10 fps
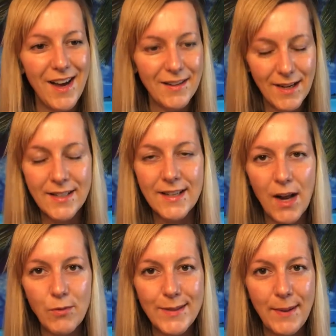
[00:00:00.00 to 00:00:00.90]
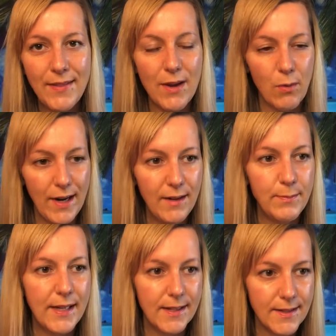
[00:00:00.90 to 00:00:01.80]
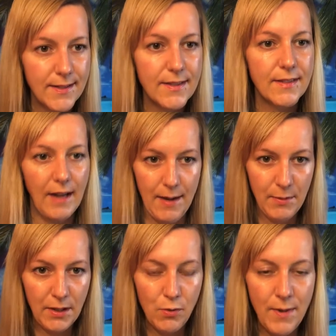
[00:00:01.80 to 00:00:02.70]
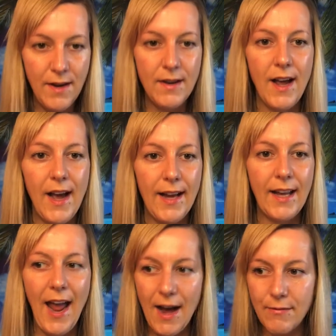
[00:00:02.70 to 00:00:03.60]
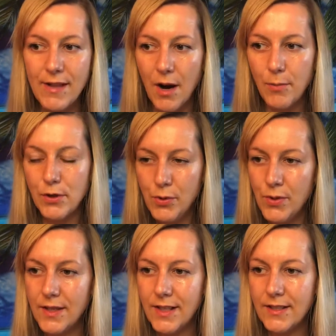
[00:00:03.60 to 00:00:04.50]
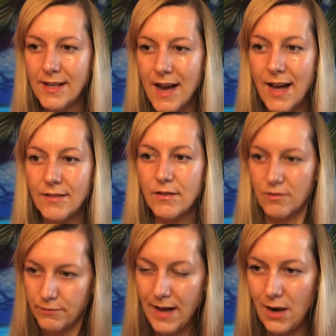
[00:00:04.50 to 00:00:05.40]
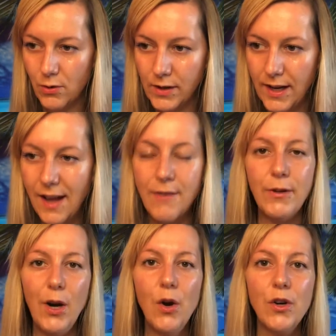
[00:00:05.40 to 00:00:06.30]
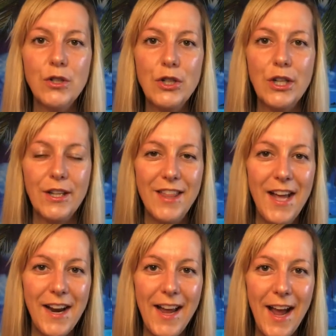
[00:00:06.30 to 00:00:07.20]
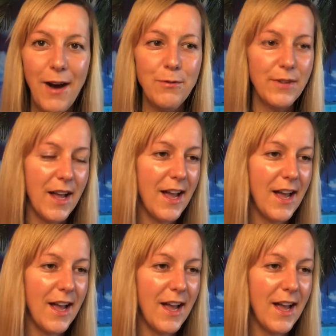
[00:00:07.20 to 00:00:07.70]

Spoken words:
I did not respond that way because I'm a human. I have the opportunity to not follow every urge that I have.